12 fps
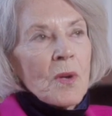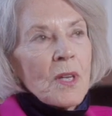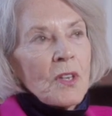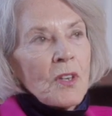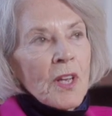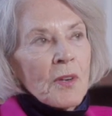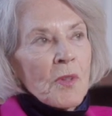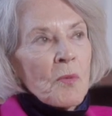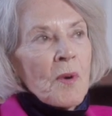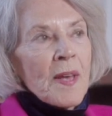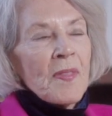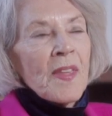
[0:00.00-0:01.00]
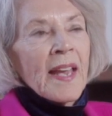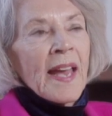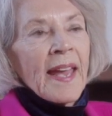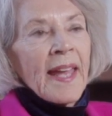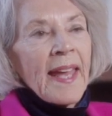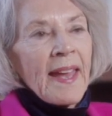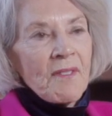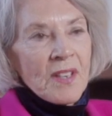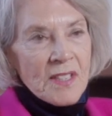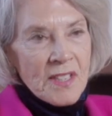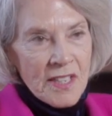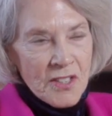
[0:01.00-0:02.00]
You know, the one thing I
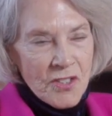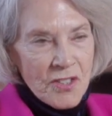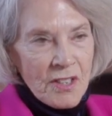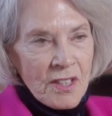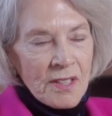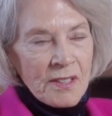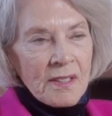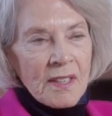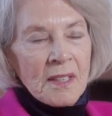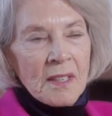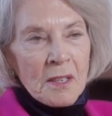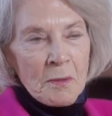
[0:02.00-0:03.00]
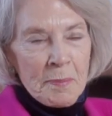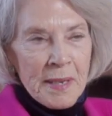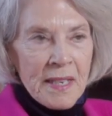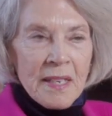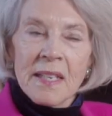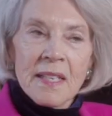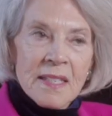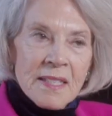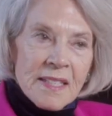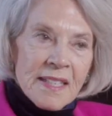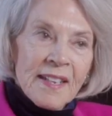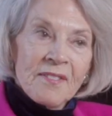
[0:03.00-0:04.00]
haven't touched on a little bit
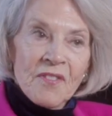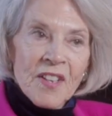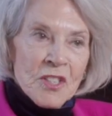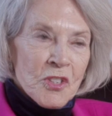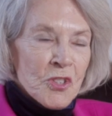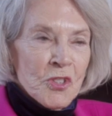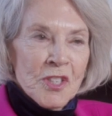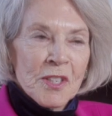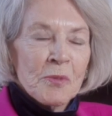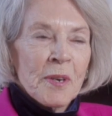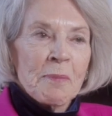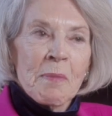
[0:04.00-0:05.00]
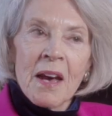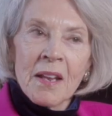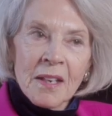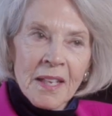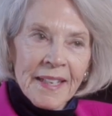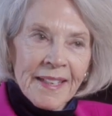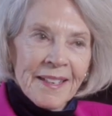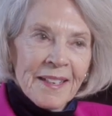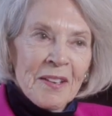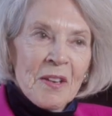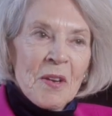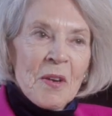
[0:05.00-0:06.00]
is adventures in remodeling,
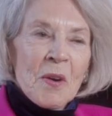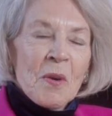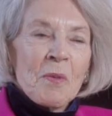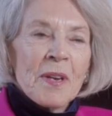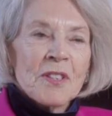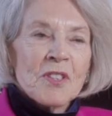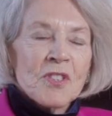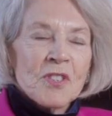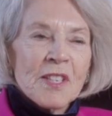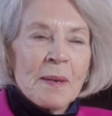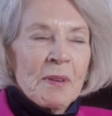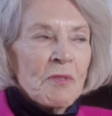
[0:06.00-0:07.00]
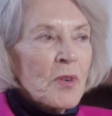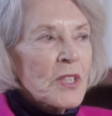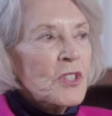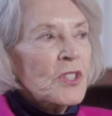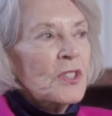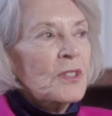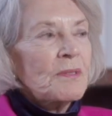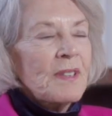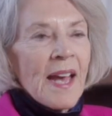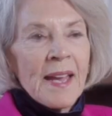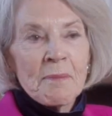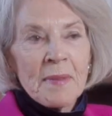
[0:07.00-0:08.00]
some of which are
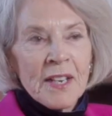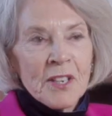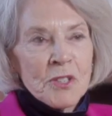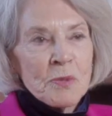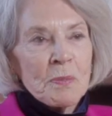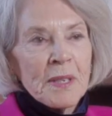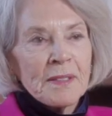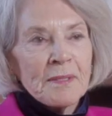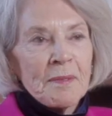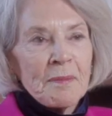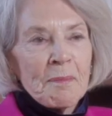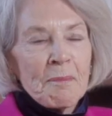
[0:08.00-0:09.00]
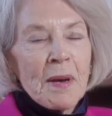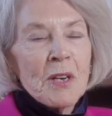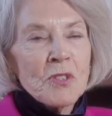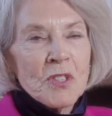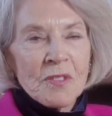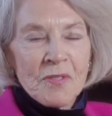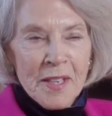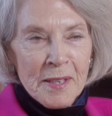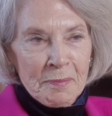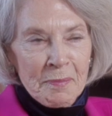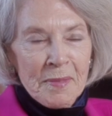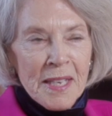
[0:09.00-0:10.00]
nightmares, but most of
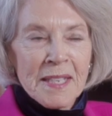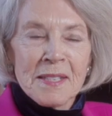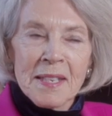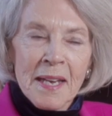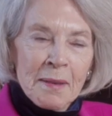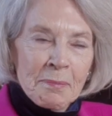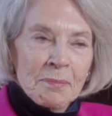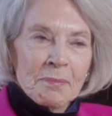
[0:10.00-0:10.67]
them end up